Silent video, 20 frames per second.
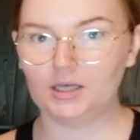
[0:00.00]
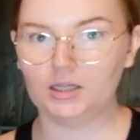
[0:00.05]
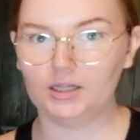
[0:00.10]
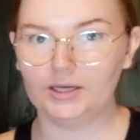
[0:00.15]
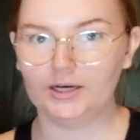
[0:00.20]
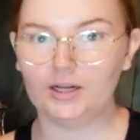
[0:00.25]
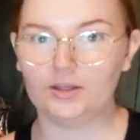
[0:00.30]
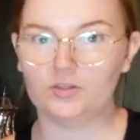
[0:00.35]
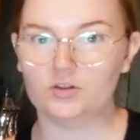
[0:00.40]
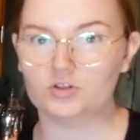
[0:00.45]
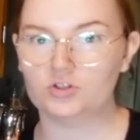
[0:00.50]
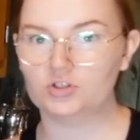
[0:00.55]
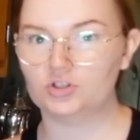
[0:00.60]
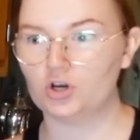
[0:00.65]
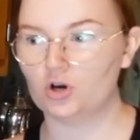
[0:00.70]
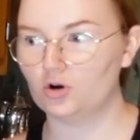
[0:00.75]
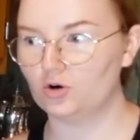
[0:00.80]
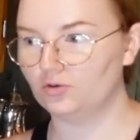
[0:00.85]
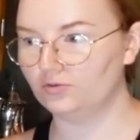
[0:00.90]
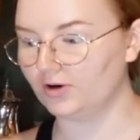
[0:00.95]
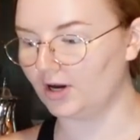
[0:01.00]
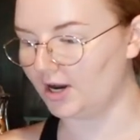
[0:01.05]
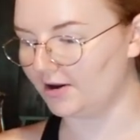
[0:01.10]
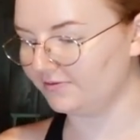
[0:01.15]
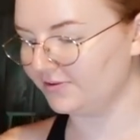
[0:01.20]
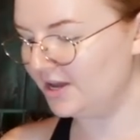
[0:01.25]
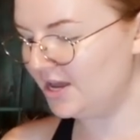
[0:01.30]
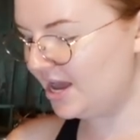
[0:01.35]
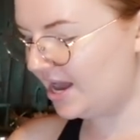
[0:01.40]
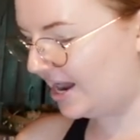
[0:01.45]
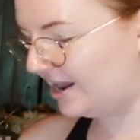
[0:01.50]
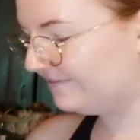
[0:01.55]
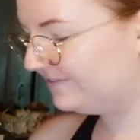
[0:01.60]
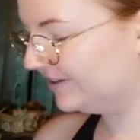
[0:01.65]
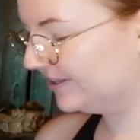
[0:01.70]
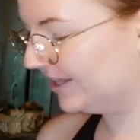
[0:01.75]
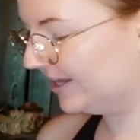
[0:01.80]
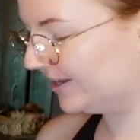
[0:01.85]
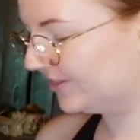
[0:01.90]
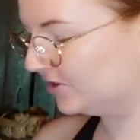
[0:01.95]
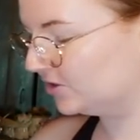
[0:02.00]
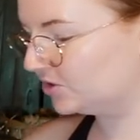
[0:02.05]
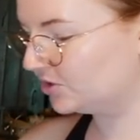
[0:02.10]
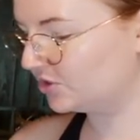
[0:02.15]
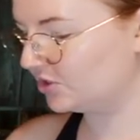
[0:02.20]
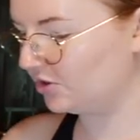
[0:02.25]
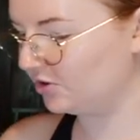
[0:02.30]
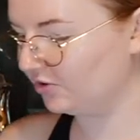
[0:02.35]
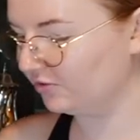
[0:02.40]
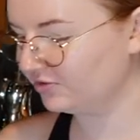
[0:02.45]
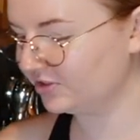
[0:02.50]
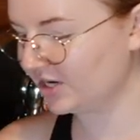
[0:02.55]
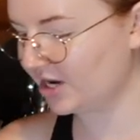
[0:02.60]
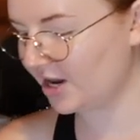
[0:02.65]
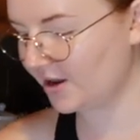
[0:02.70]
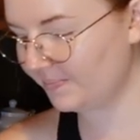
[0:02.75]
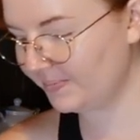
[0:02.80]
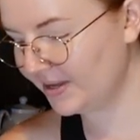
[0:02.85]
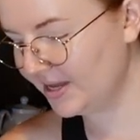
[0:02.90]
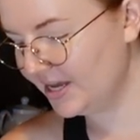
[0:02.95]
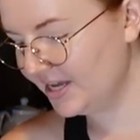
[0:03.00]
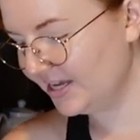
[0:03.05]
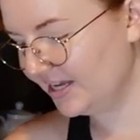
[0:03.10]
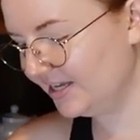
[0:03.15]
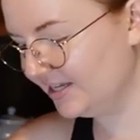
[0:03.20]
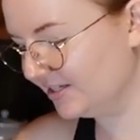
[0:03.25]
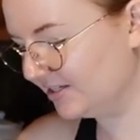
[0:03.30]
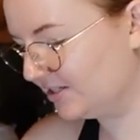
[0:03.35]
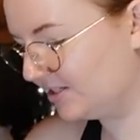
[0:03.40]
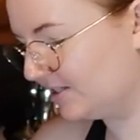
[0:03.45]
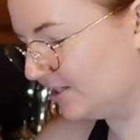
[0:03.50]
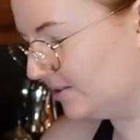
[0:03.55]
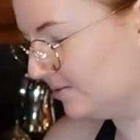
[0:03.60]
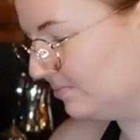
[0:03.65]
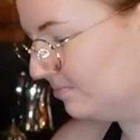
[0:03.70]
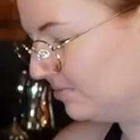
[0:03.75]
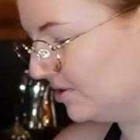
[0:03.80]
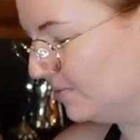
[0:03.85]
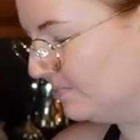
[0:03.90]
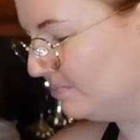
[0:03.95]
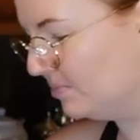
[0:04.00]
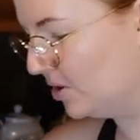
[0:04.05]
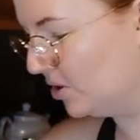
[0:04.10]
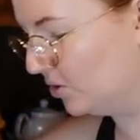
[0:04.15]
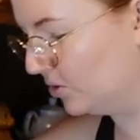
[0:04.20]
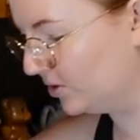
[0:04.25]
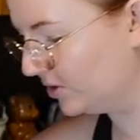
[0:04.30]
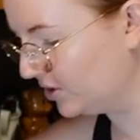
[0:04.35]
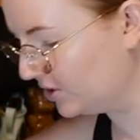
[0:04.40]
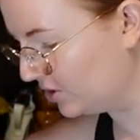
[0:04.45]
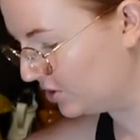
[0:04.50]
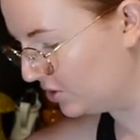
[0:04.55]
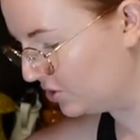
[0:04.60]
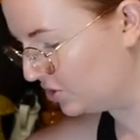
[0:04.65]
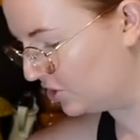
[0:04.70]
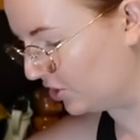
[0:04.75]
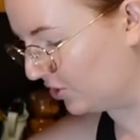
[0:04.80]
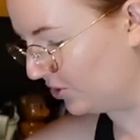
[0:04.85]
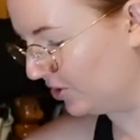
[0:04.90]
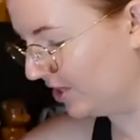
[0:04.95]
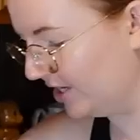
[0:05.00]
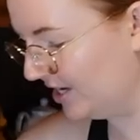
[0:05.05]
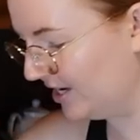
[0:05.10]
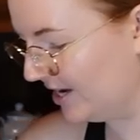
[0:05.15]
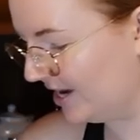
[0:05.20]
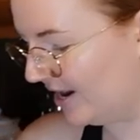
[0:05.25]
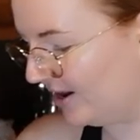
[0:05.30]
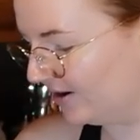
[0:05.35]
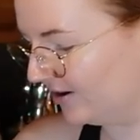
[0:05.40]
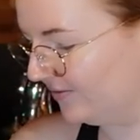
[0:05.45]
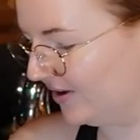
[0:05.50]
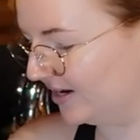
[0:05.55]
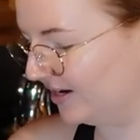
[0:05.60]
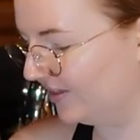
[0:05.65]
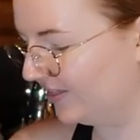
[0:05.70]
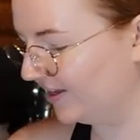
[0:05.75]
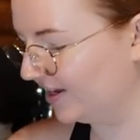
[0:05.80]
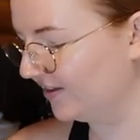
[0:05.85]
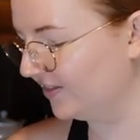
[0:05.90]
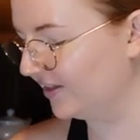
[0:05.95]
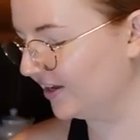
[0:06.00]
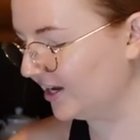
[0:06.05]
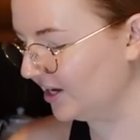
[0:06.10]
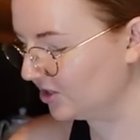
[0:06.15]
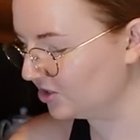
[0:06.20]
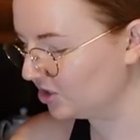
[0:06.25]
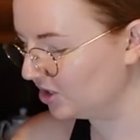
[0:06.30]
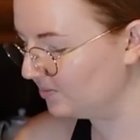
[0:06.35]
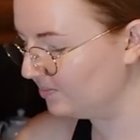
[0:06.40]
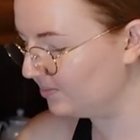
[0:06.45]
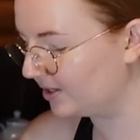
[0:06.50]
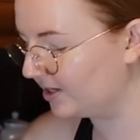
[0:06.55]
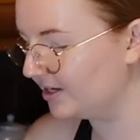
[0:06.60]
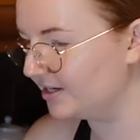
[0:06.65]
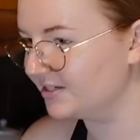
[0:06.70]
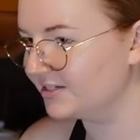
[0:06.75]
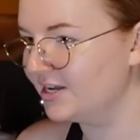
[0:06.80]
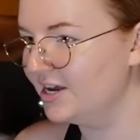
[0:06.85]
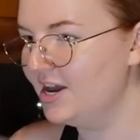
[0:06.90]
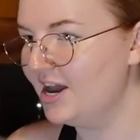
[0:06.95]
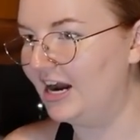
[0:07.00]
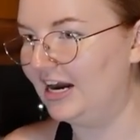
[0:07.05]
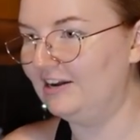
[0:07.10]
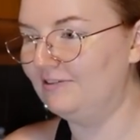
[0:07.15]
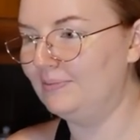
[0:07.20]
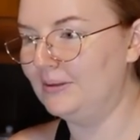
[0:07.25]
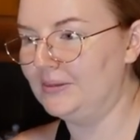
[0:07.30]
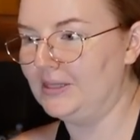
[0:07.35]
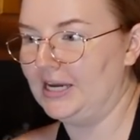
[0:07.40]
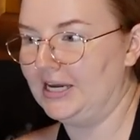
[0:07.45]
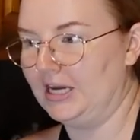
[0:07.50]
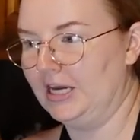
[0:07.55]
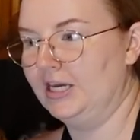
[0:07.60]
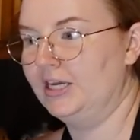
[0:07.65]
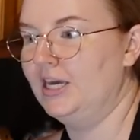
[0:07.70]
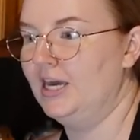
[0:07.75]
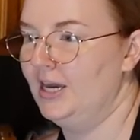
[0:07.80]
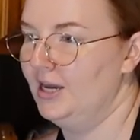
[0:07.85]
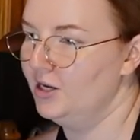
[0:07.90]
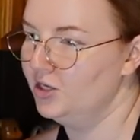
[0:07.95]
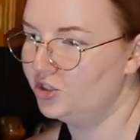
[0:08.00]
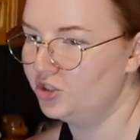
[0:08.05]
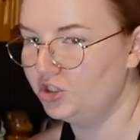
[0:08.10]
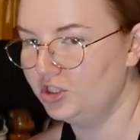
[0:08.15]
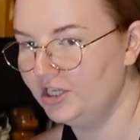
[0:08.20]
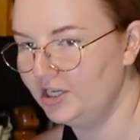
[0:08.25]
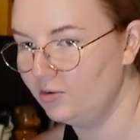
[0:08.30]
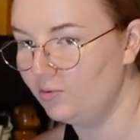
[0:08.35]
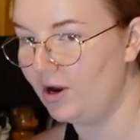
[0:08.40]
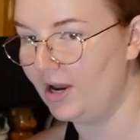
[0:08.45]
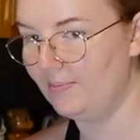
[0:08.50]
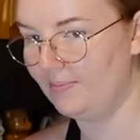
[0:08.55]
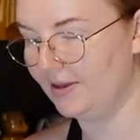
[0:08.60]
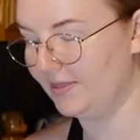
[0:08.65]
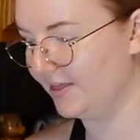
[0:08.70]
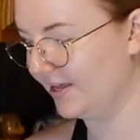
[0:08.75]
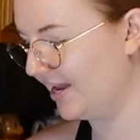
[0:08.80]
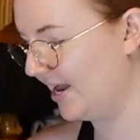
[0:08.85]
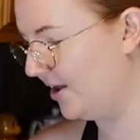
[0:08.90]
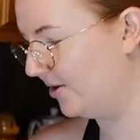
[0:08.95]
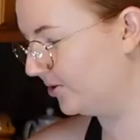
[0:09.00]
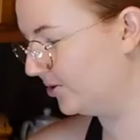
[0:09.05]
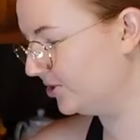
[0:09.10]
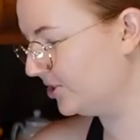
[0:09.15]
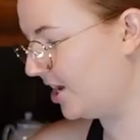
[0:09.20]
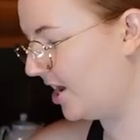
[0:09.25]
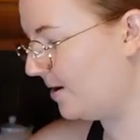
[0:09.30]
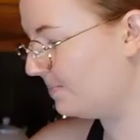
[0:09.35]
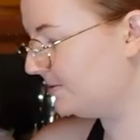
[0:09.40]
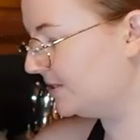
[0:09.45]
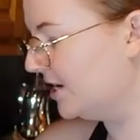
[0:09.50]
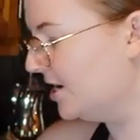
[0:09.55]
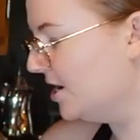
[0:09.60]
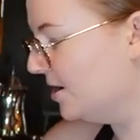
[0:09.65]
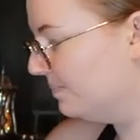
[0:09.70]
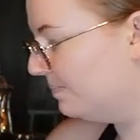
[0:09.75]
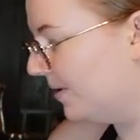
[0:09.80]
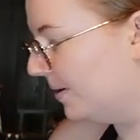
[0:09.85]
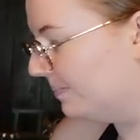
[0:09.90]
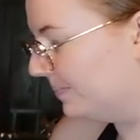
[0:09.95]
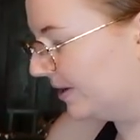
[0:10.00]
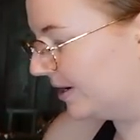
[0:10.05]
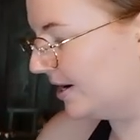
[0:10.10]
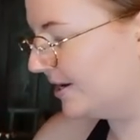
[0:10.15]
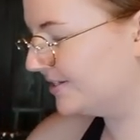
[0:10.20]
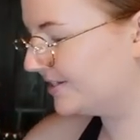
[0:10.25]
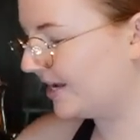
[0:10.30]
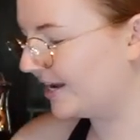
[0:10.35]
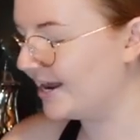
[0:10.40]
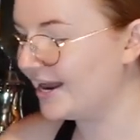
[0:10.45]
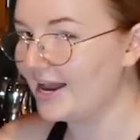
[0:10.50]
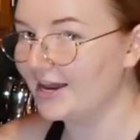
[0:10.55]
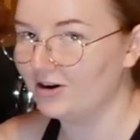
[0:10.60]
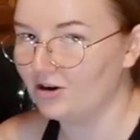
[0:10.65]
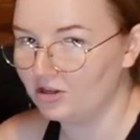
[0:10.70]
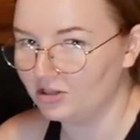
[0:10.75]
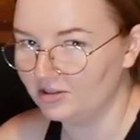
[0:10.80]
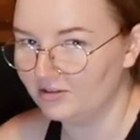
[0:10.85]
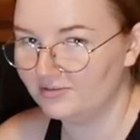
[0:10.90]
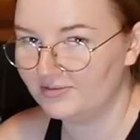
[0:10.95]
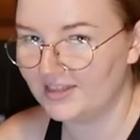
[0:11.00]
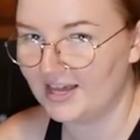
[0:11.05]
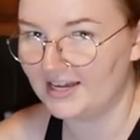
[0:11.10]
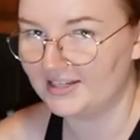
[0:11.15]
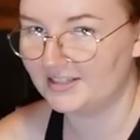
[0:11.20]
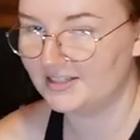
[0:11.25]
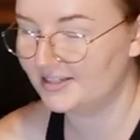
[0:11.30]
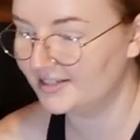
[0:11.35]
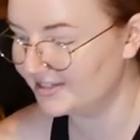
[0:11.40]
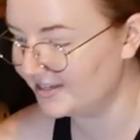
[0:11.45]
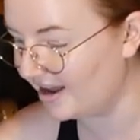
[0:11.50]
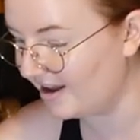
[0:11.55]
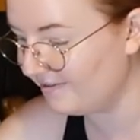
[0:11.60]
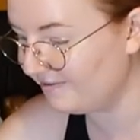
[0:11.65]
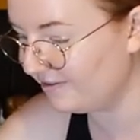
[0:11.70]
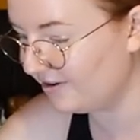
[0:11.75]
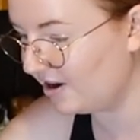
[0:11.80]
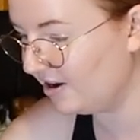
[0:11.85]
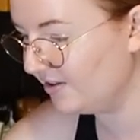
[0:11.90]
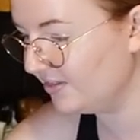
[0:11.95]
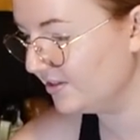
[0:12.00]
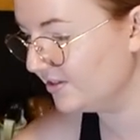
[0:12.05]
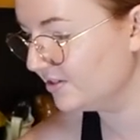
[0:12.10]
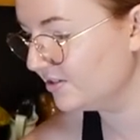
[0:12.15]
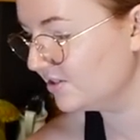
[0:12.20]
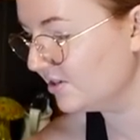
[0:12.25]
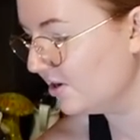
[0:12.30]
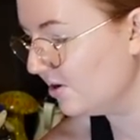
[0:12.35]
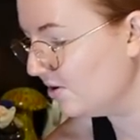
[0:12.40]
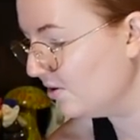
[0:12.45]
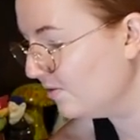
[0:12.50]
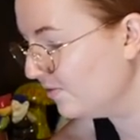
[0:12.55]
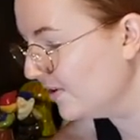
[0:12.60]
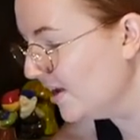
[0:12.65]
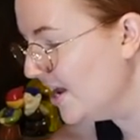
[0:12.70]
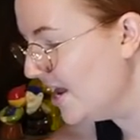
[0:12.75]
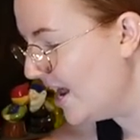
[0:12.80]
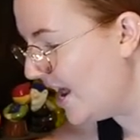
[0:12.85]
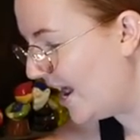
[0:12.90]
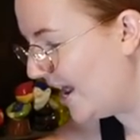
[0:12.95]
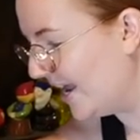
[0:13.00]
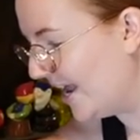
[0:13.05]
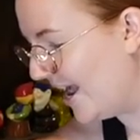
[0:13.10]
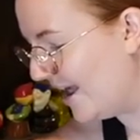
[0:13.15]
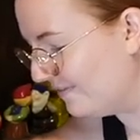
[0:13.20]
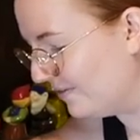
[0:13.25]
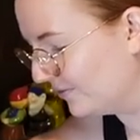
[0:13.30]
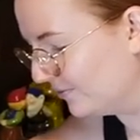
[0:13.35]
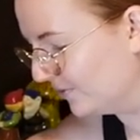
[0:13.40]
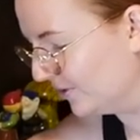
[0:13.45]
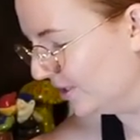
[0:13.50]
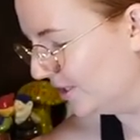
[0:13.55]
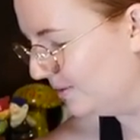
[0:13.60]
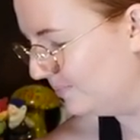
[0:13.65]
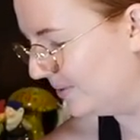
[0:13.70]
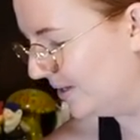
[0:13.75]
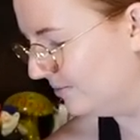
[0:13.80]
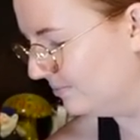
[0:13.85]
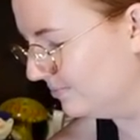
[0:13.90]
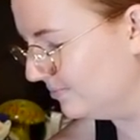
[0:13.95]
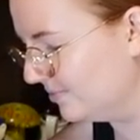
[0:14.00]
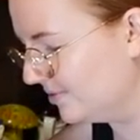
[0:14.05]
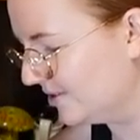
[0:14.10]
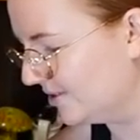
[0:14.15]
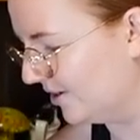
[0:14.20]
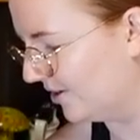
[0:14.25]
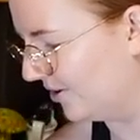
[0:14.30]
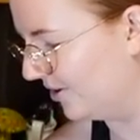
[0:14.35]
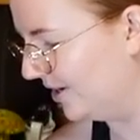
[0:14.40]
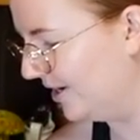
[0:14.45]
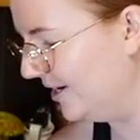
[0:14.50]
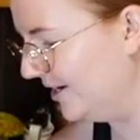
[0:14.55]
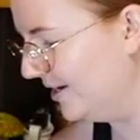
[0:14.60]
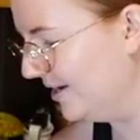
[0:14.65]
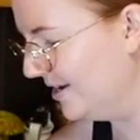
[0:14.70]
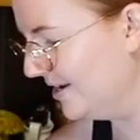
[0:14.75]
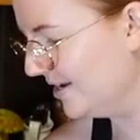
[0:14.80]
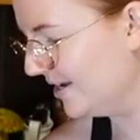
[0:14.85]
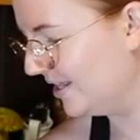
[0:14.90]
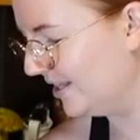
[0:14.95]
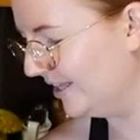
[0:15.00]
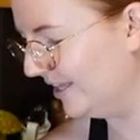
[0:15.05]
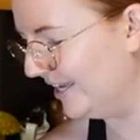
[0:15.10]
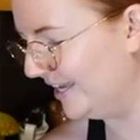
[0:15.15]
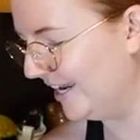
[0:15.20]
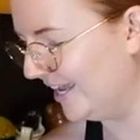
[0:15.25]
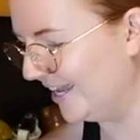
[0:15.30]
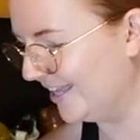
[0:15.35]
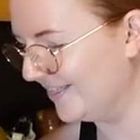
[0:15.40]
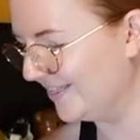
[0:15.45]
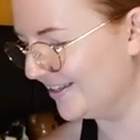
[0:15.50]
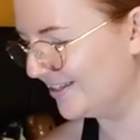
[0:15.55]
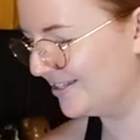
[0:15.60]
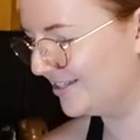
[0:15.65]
cleaning the stove off. I feel like the stove top is the most dirty out of anything in the kitchen because I've been like occasionally wiping the countertops but because I had all of that stuff on the stove, I haven't really been, sorry, cleaning the